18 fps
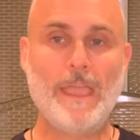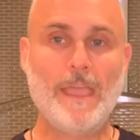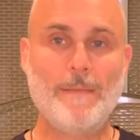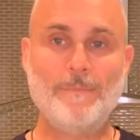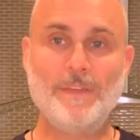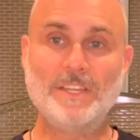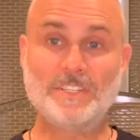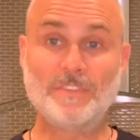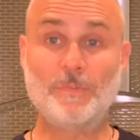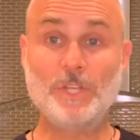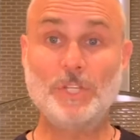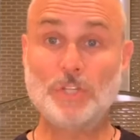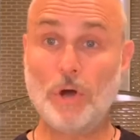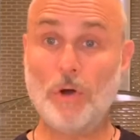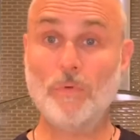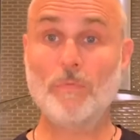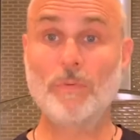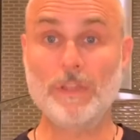Because if we
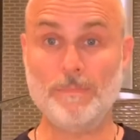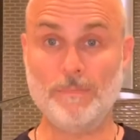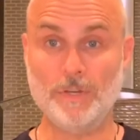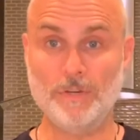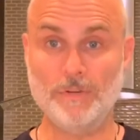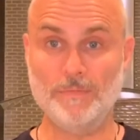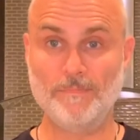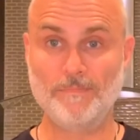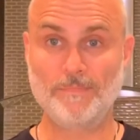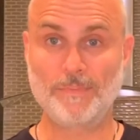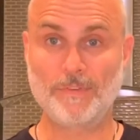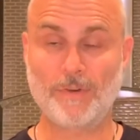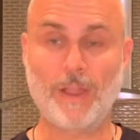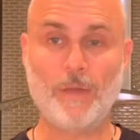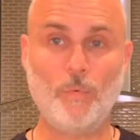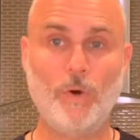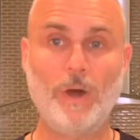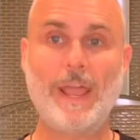don't reboot,
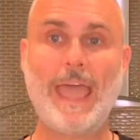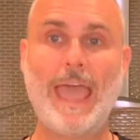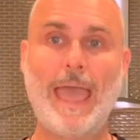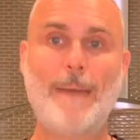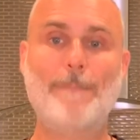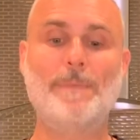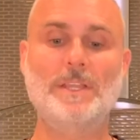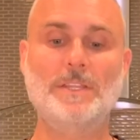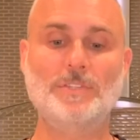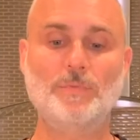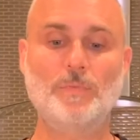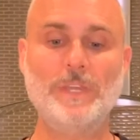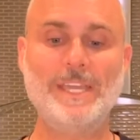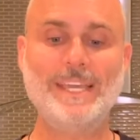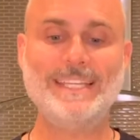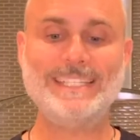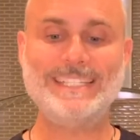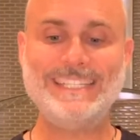right, what happens? We
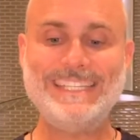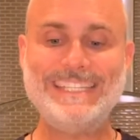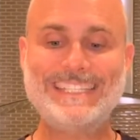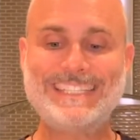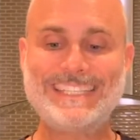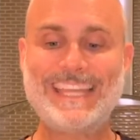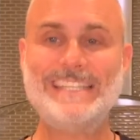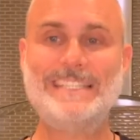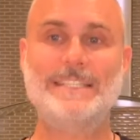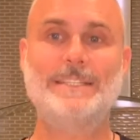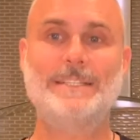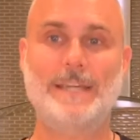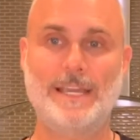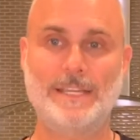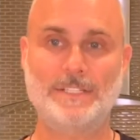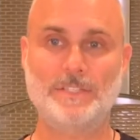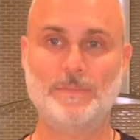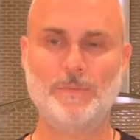get
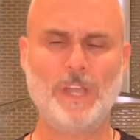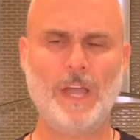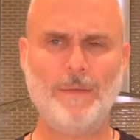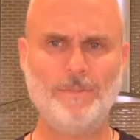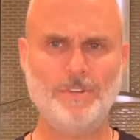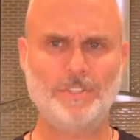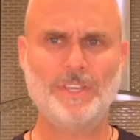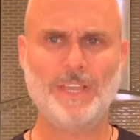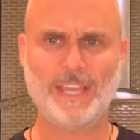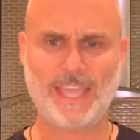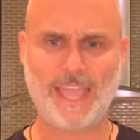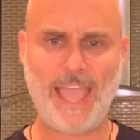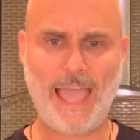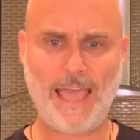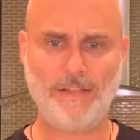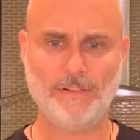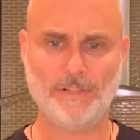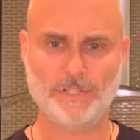desensitized, and we almost get
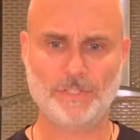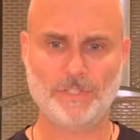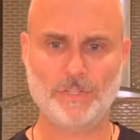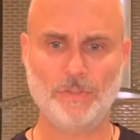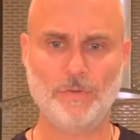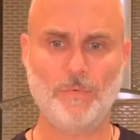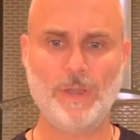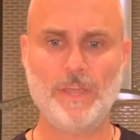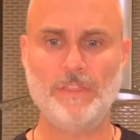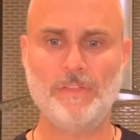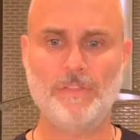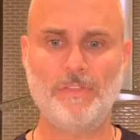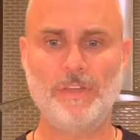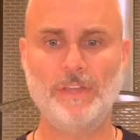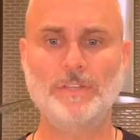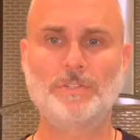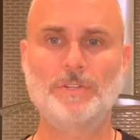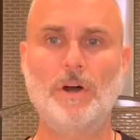callous to the way that
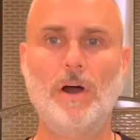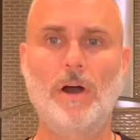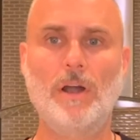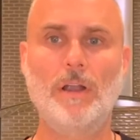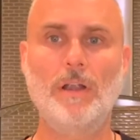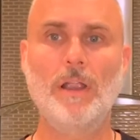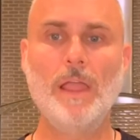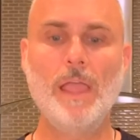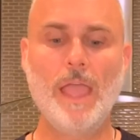things are,